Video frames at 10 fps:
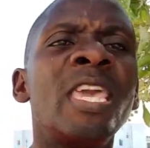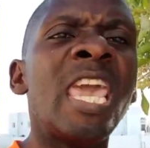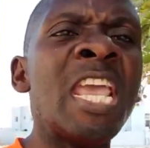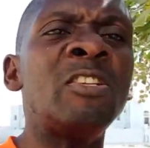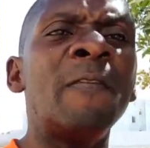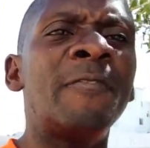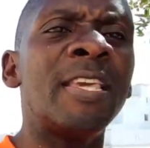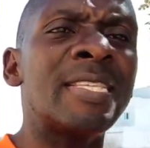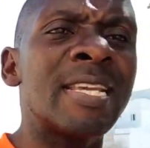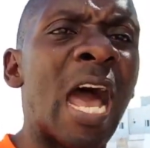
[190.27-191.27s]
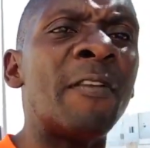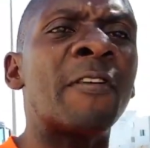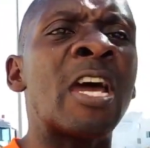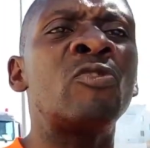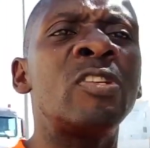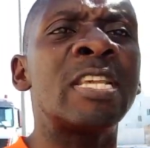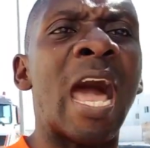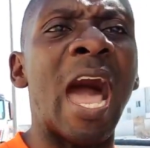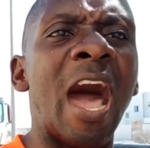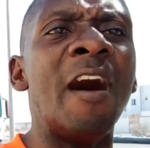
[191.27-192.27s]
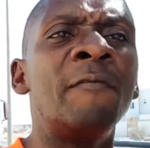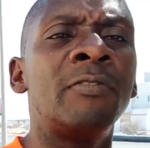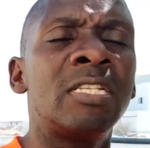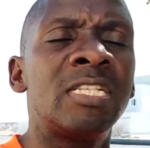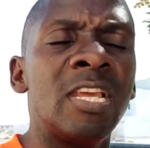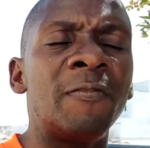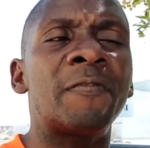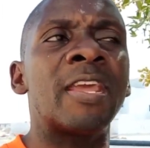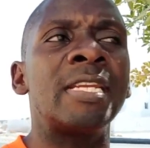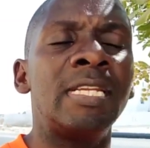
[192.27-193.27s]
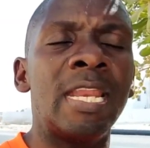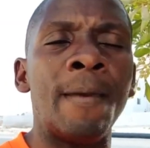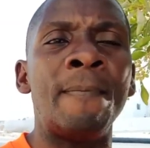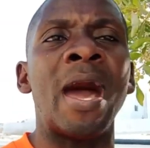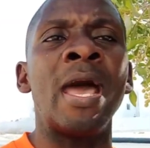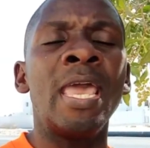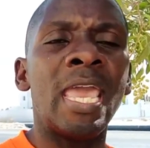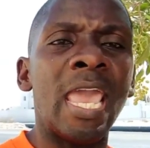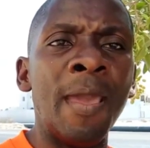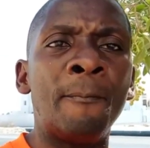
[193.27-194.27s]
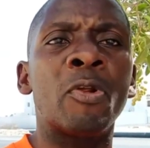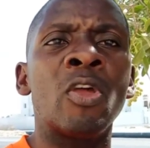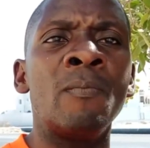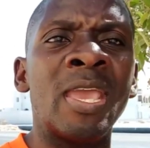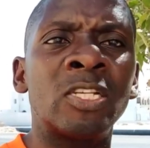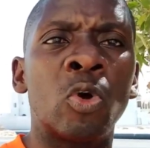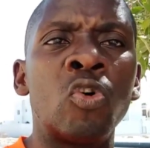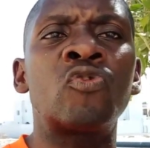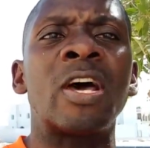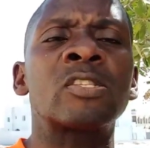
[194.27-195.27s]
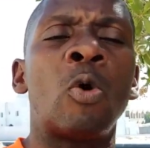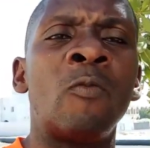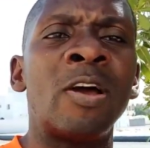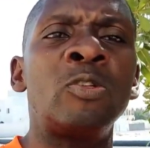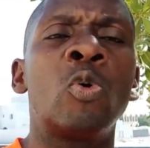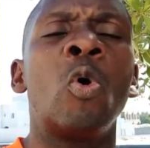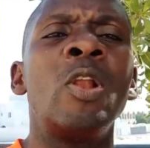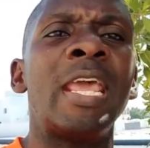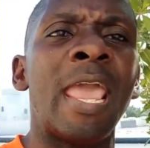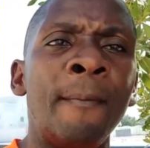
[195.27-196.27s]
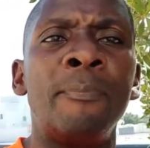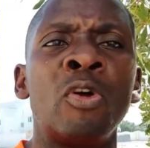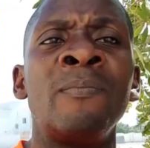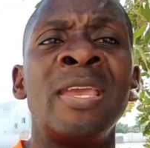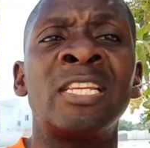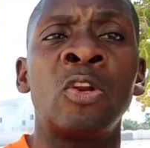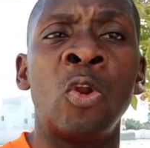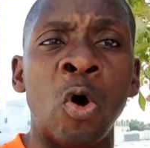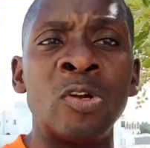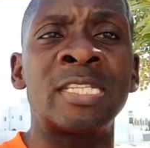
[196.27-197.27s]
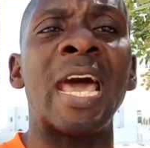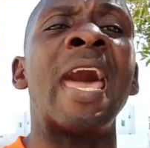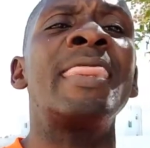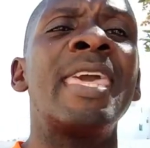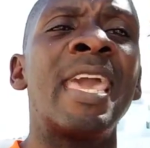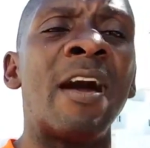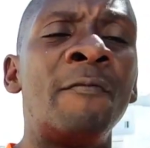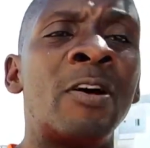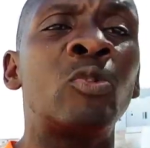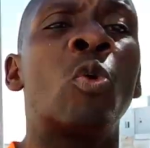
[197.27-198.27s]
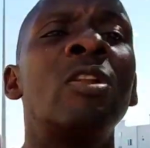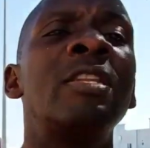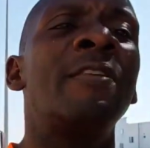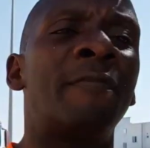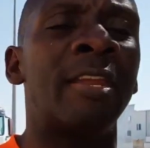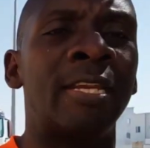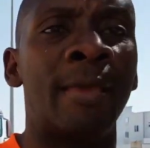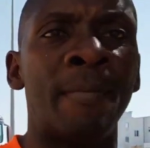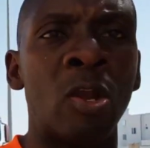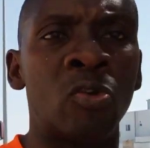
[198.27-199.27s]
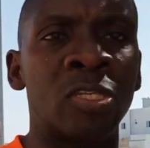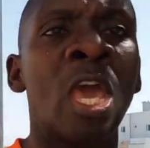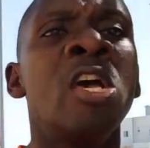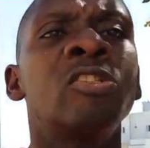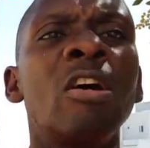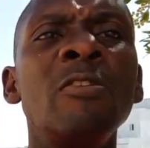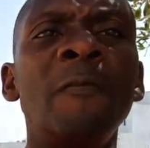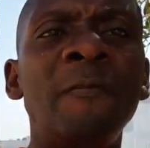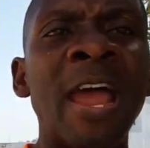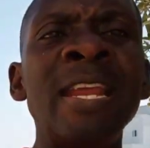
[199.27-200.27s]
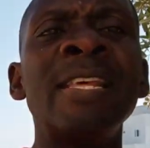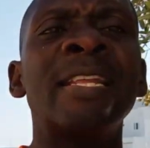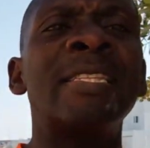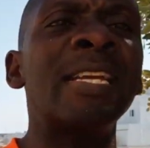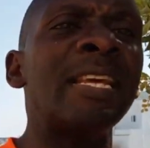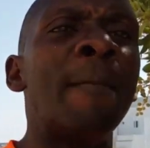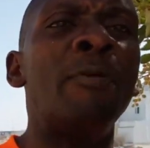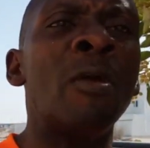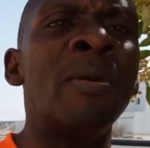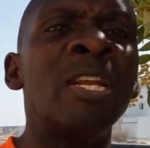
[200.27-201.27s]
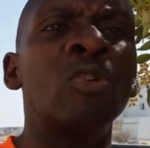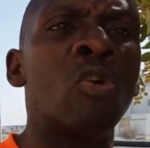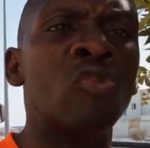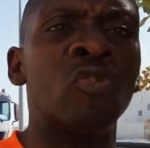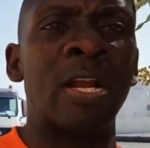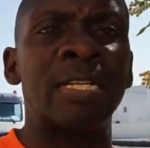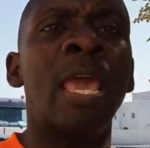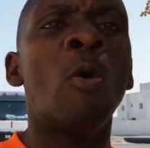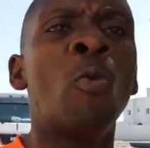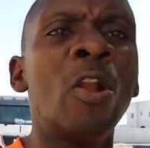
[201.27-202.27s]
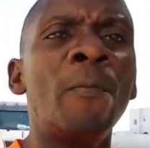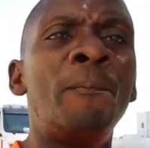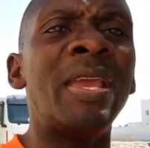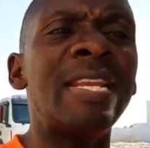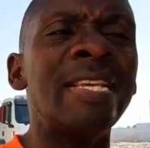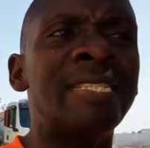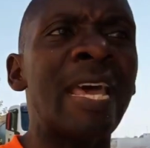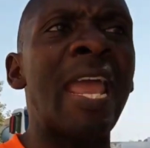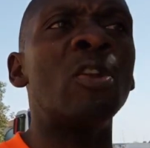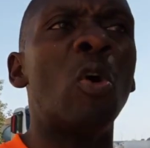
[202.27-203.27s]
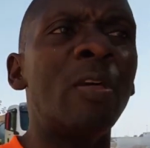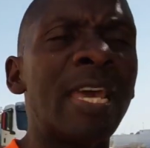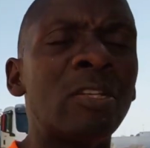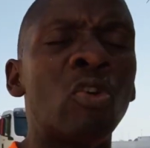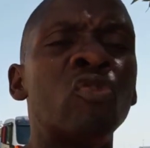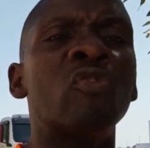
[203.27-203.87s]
Each of these Gulf countries have different labor employment contracts, or what you call employment laws, and they have what you call different labor laws. So you find that employment contract will be designed, or that